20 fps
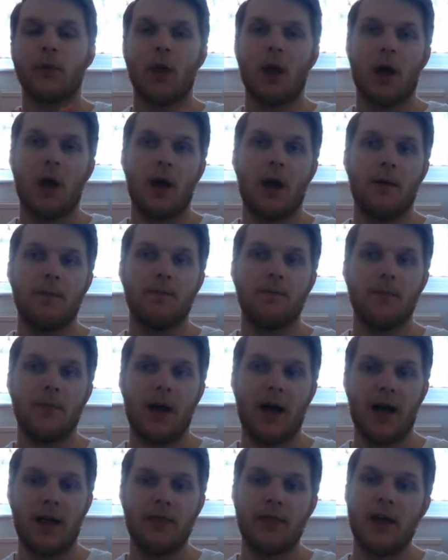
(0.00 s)

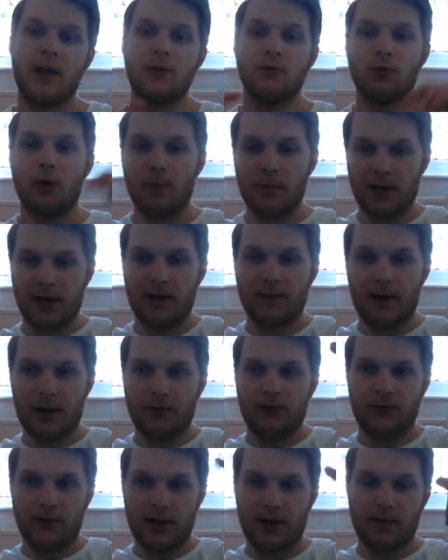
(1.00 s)
And then drop me an email
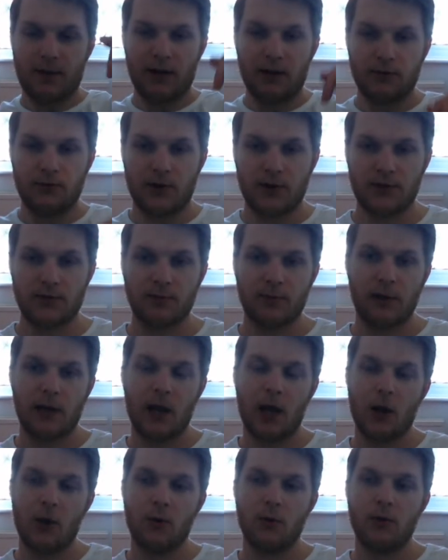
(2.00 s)
to the email address
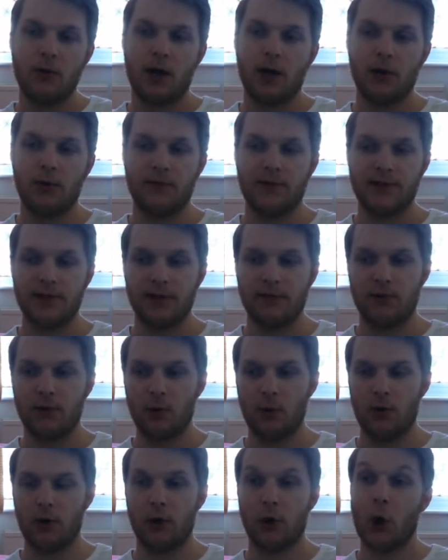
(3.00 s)
below. And obviously if you
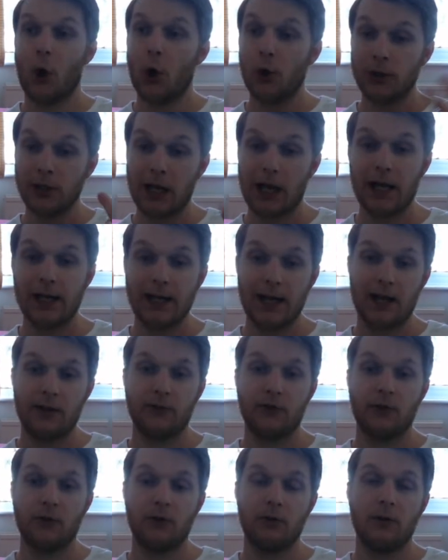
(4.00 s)
want an online
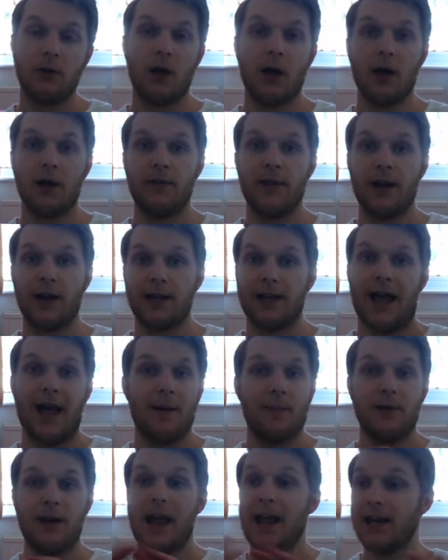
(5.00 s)
lesson, that can
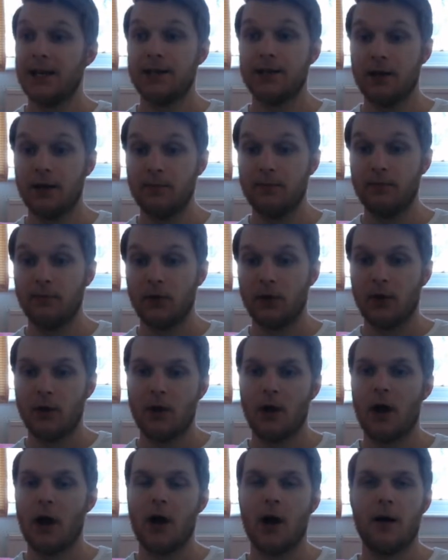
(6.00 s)
happen anytime,
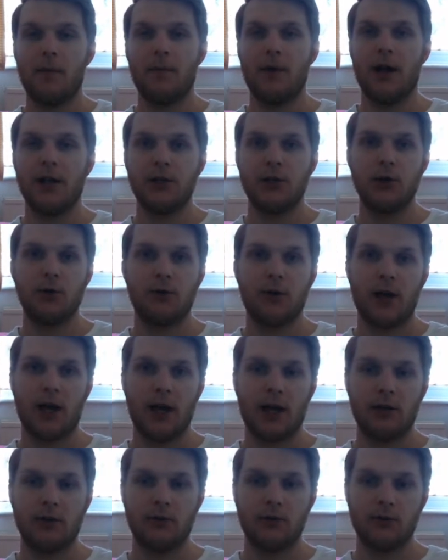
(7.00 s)
and you
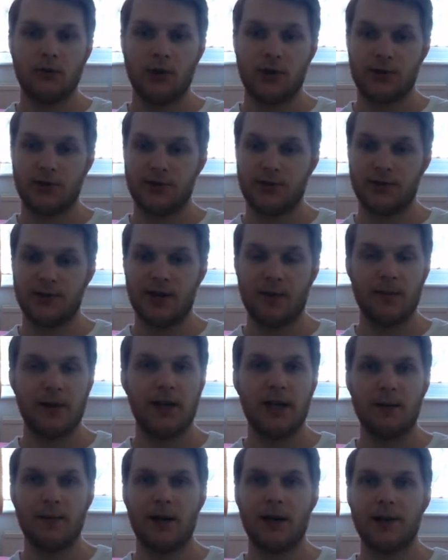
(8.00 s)
can just send me an
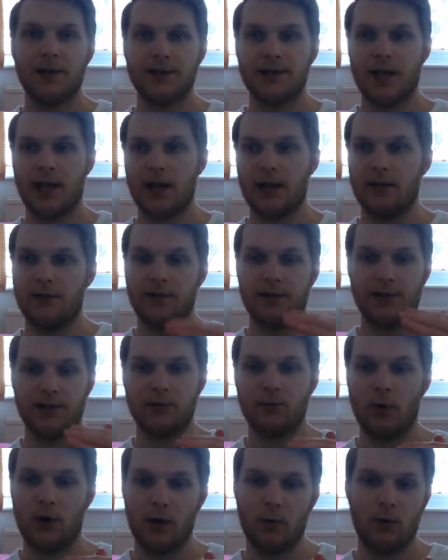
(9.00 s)
email and say, this
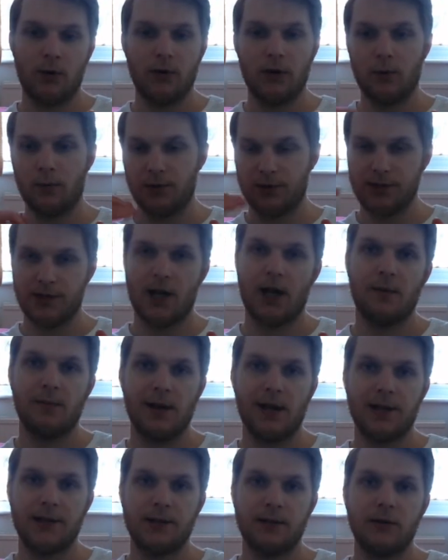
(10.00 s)
is what I want a Skype
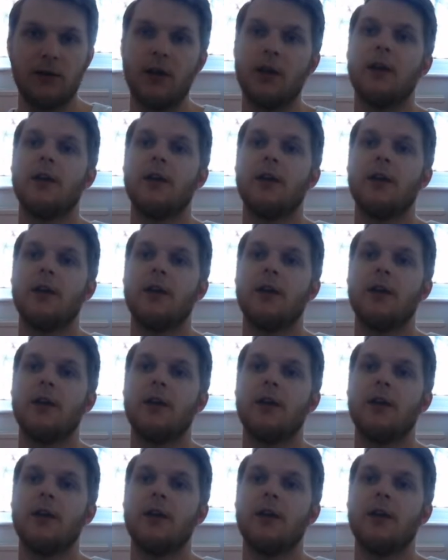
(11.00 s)
lesson.